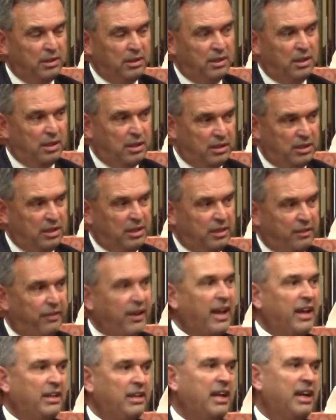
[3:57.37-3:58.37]
that have
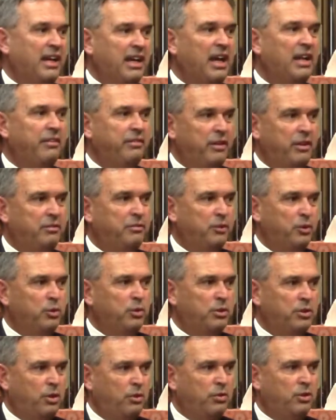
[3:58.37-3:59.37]
had that kind of
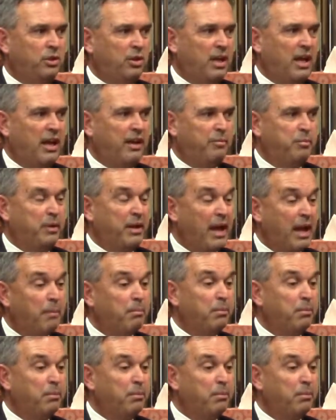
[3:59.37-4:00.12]
influence on your life. But I'm